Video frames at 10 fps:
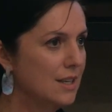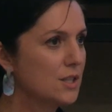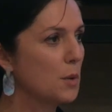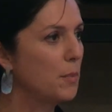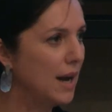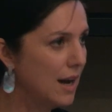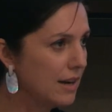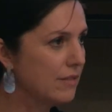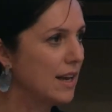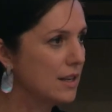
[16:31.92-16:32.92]
So part
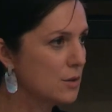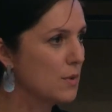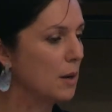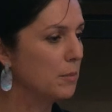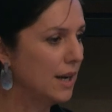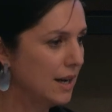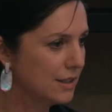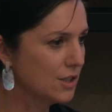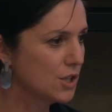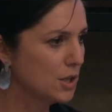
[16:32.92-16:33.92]
of that is around
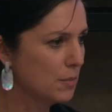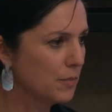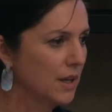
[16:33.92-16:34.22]
partnership.